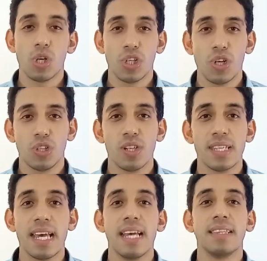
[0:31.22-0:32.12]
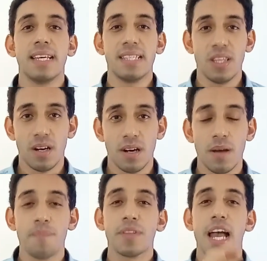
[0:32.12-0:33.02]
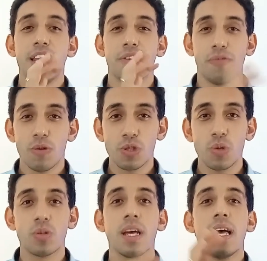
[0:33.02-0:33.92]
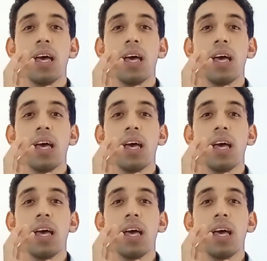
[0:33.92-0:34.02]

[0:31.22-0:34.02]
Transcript: curtains, and et cetera. And for sure,